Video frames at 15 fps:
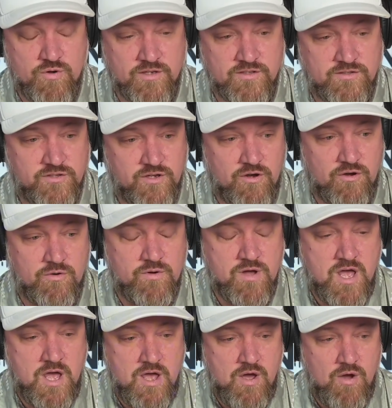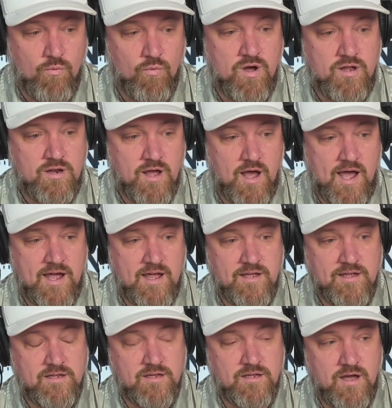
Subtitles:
and so what I